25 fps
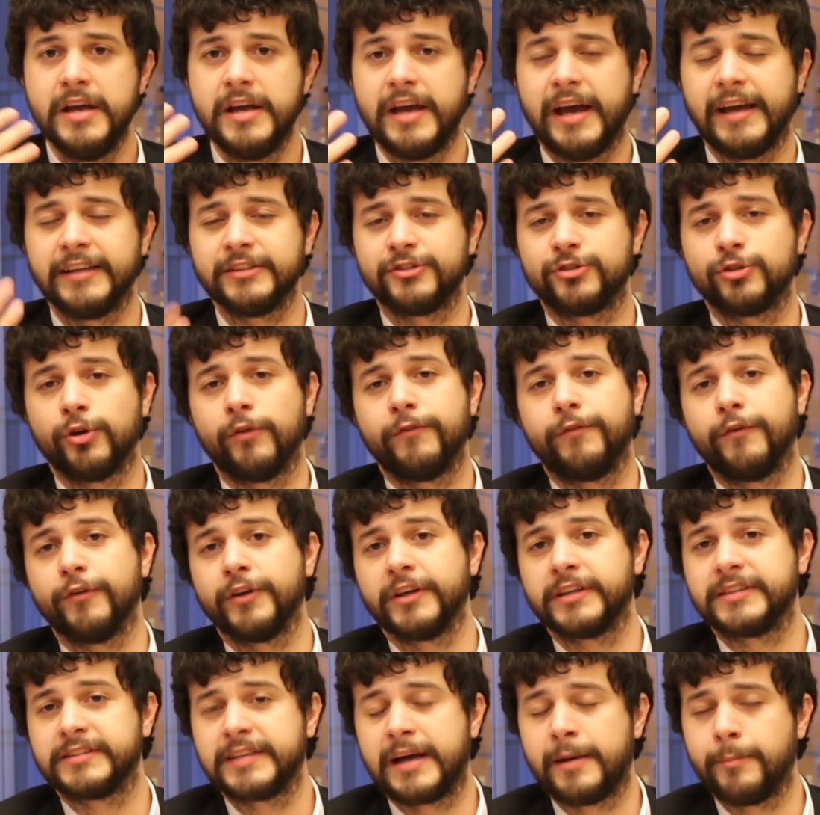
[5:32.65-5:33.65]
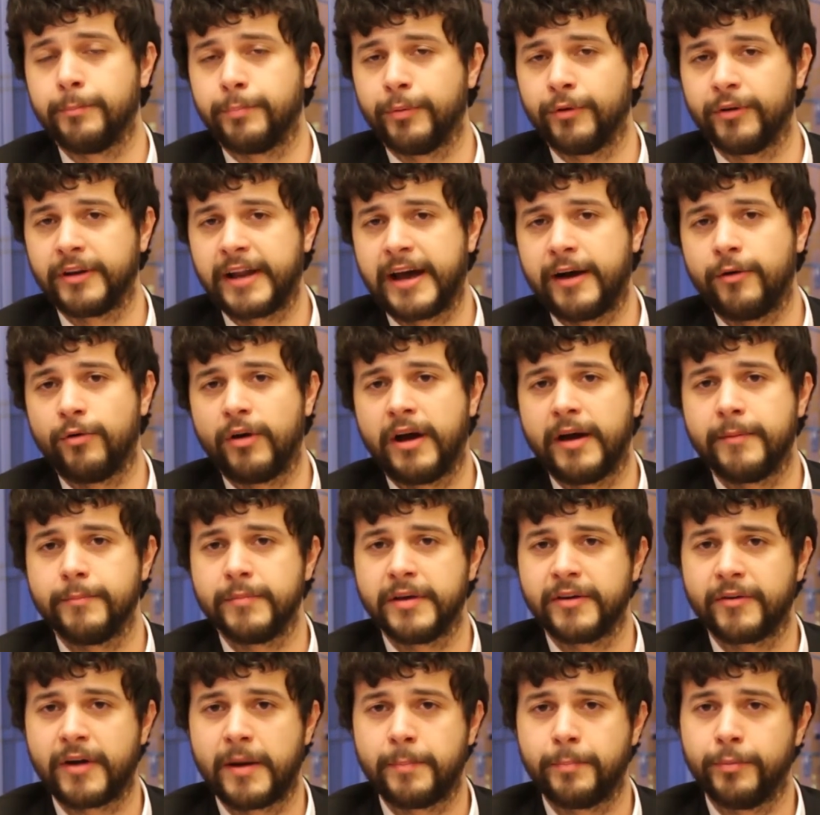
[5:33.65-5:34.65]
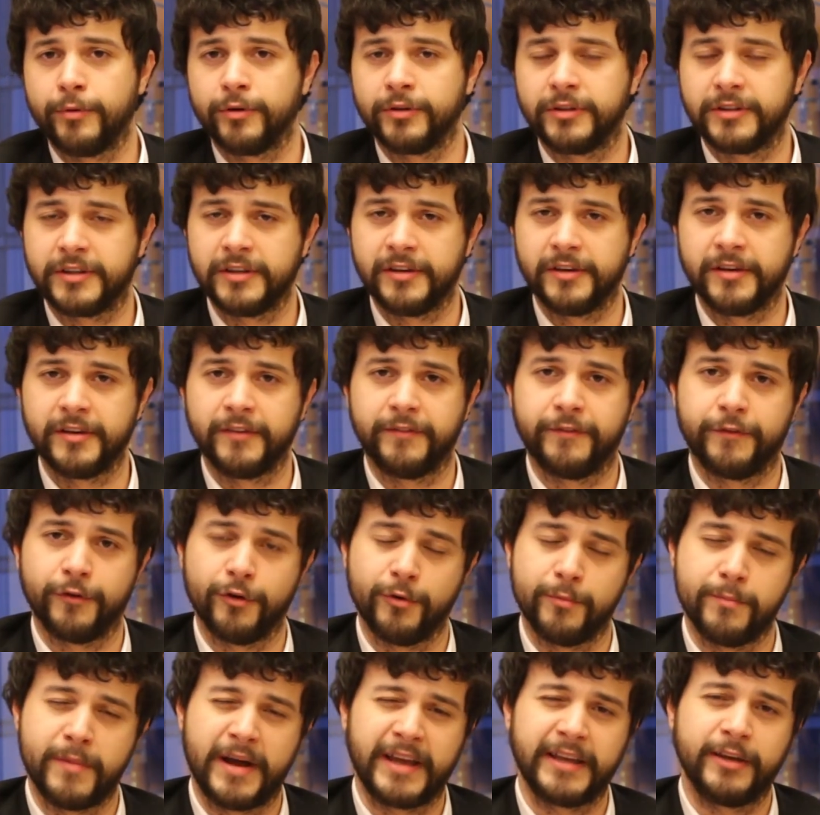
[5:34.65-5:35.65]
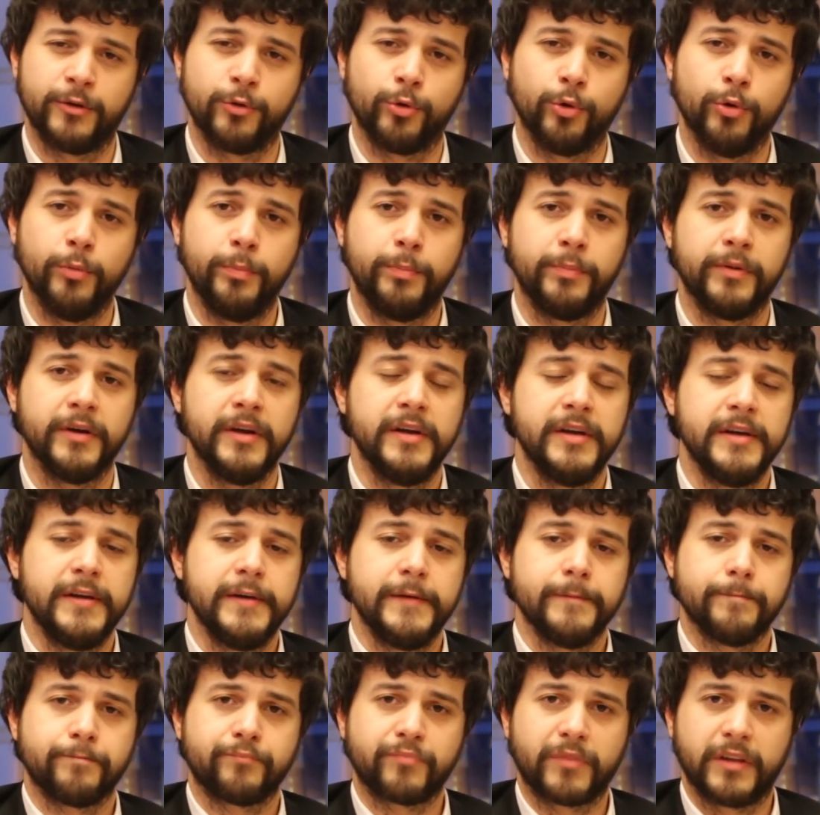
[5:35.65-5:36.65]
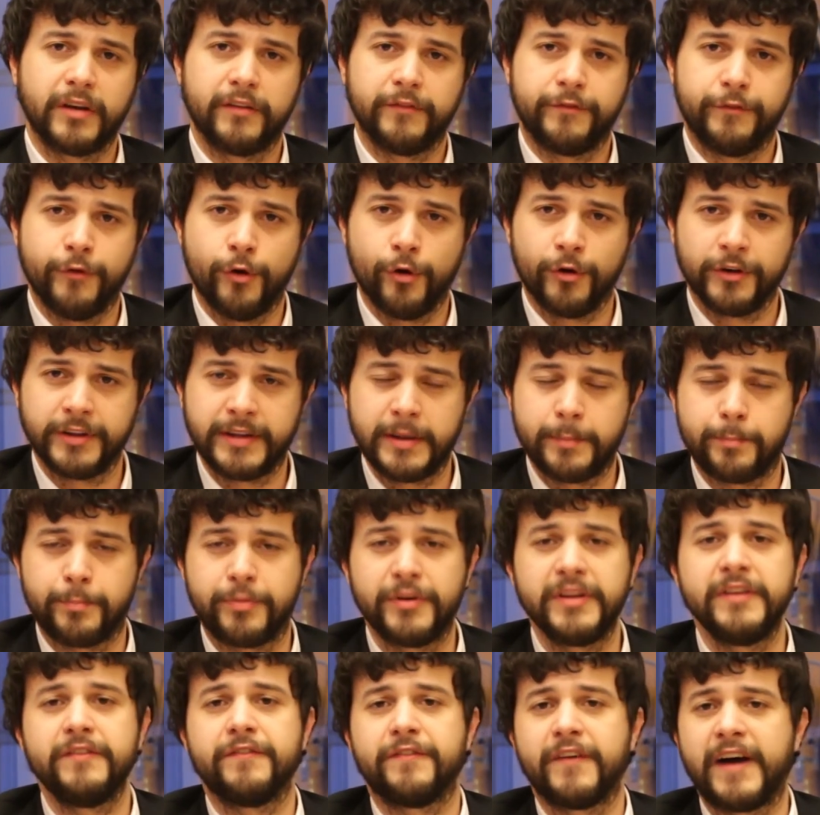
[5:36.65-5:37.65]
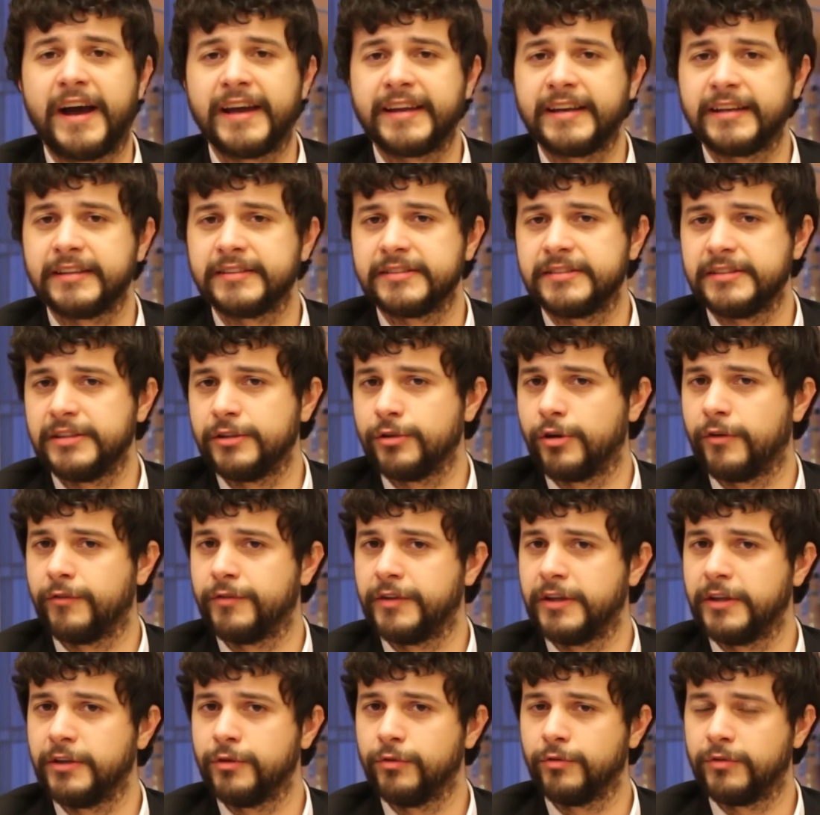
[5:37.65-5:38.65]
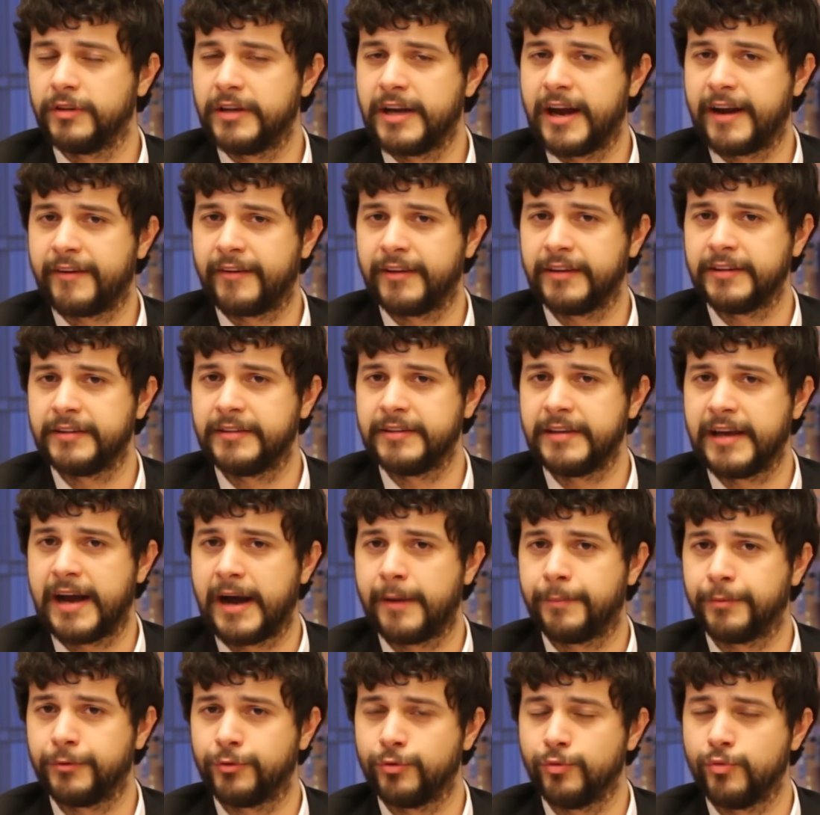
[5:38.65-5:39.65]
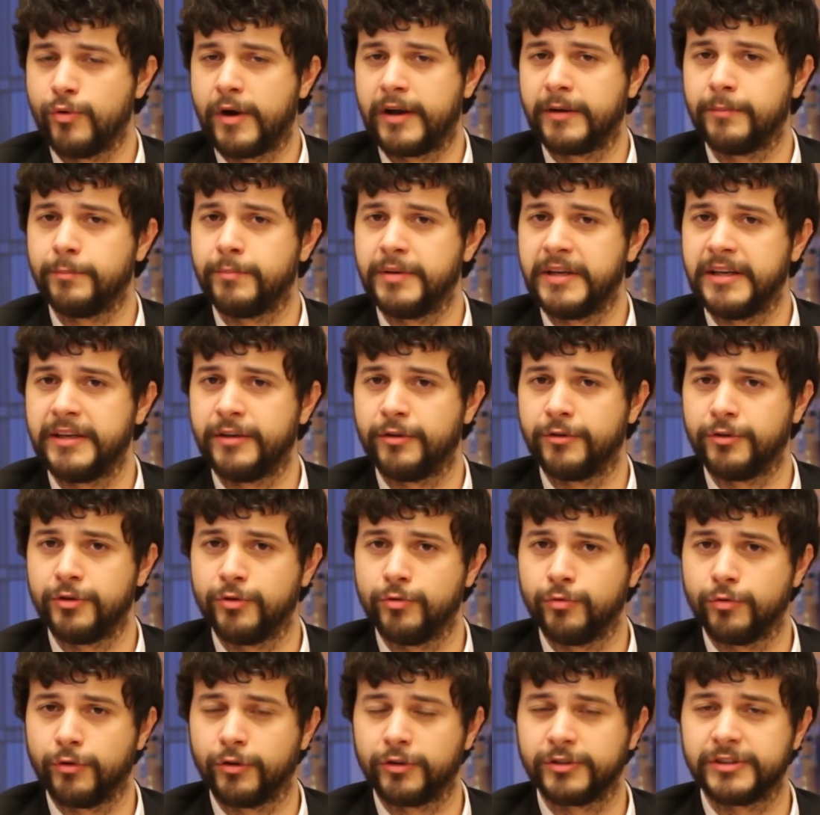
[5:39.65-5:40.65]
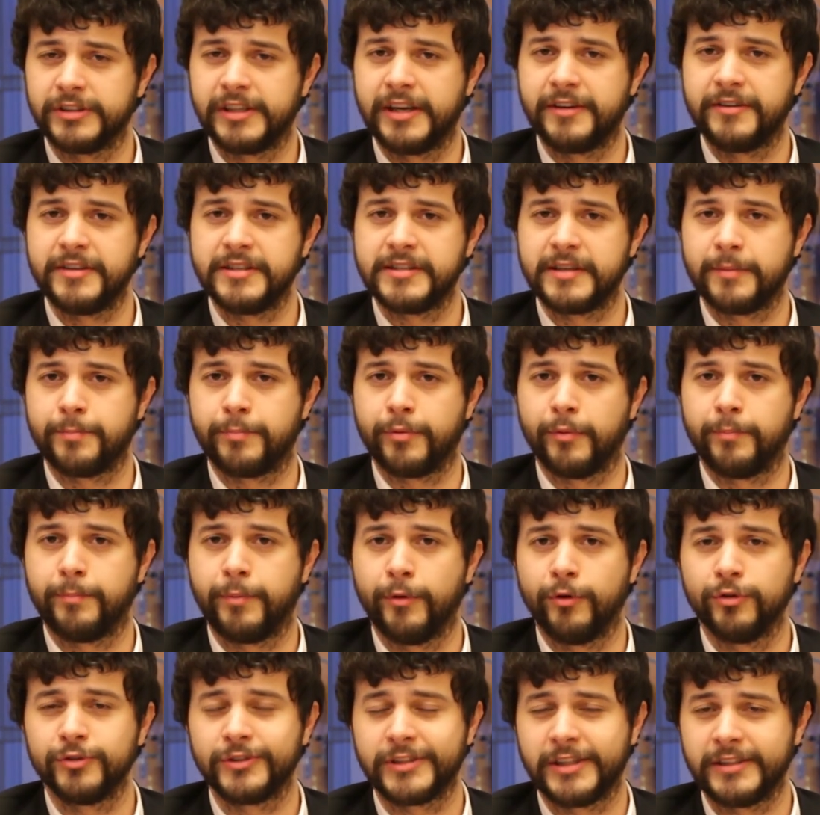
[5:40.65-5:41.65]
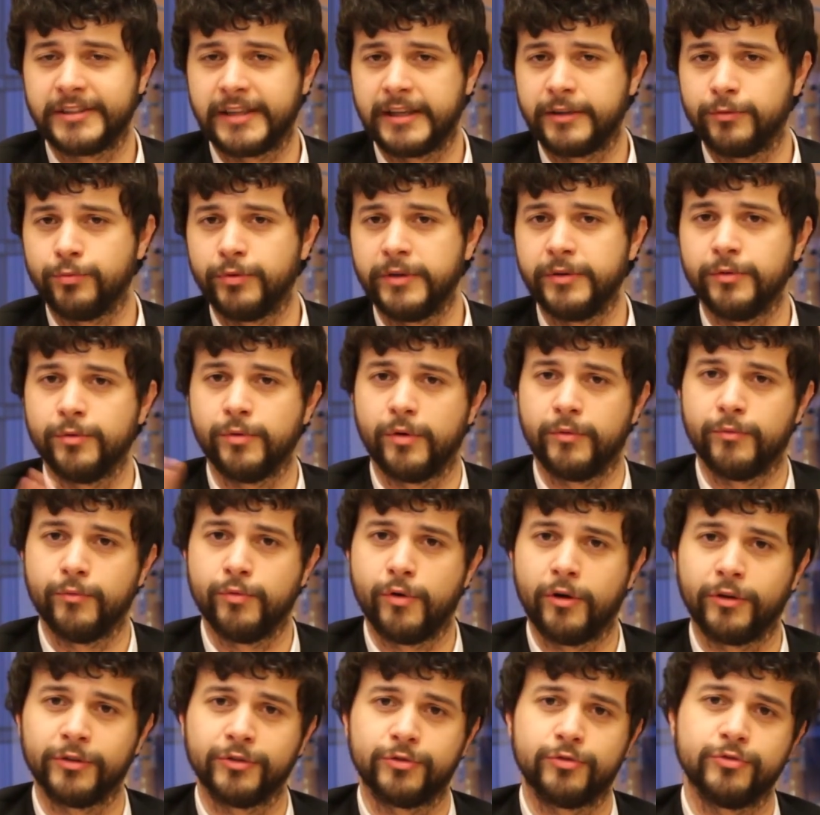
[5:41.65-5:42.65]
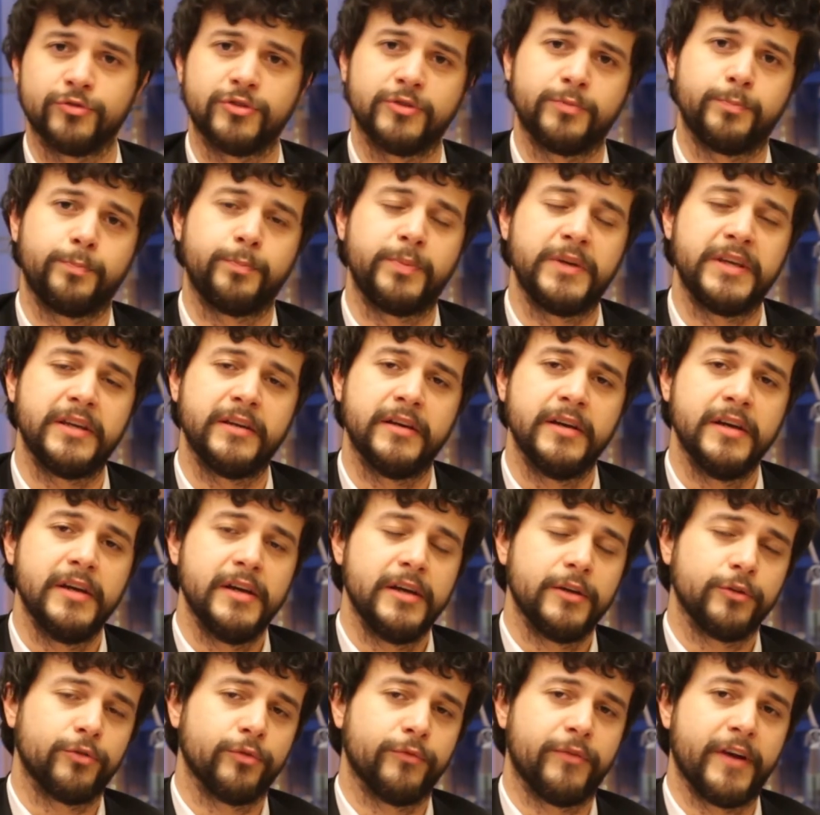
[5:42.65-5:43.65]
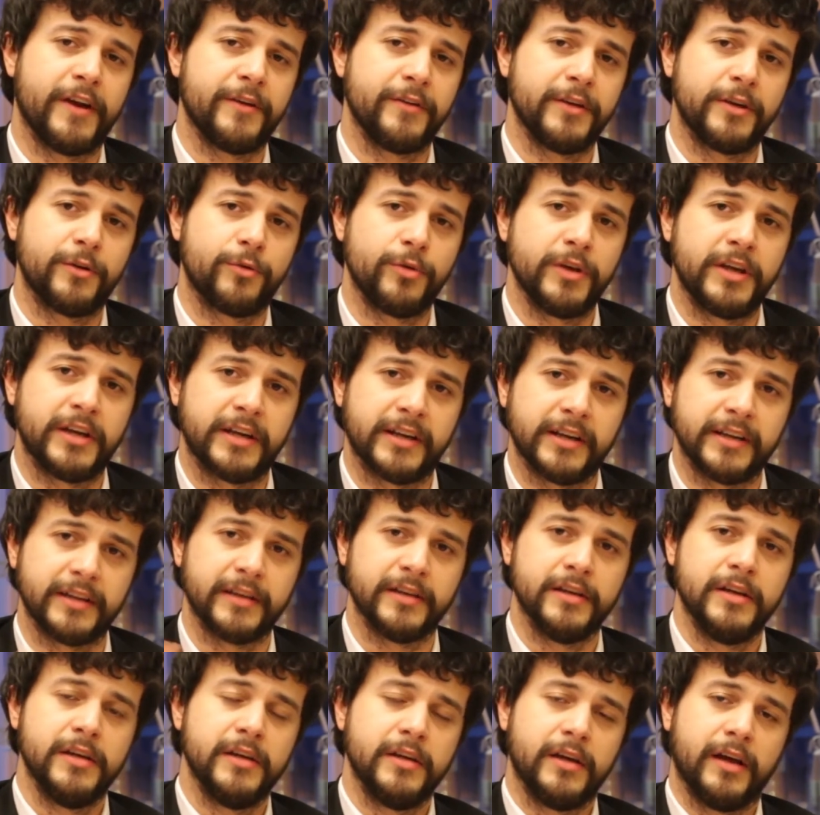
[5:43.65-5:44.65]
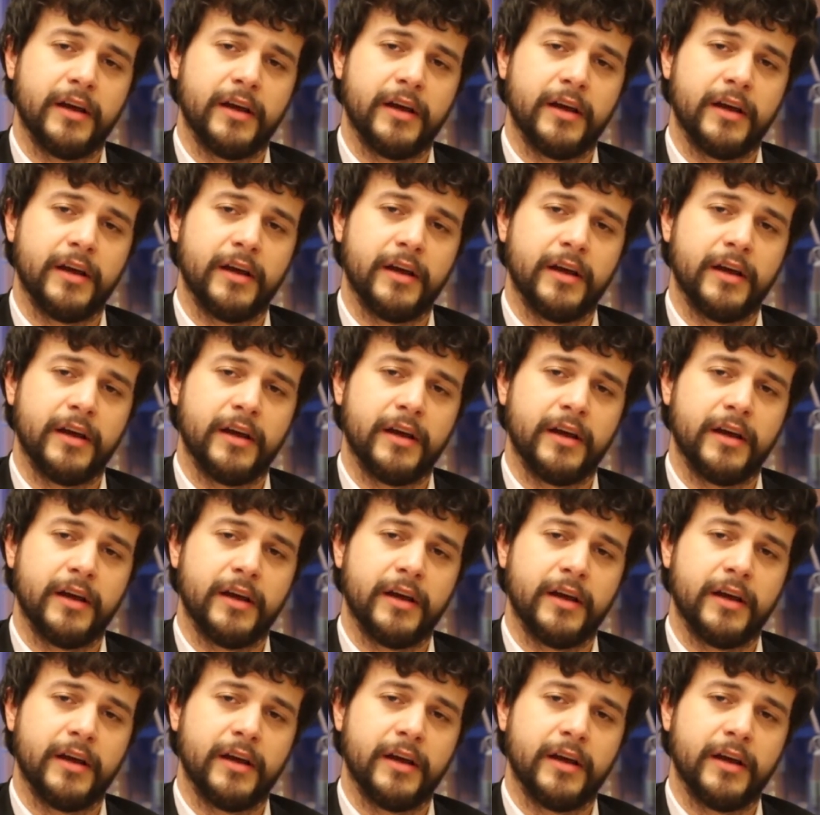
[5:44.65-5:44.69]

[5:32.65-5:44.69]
And so, for example, now I'm a rapporteur for my group for the pre-financing of the youth guarantee up to 1 billion euros. There is a proposal that we want to very quickly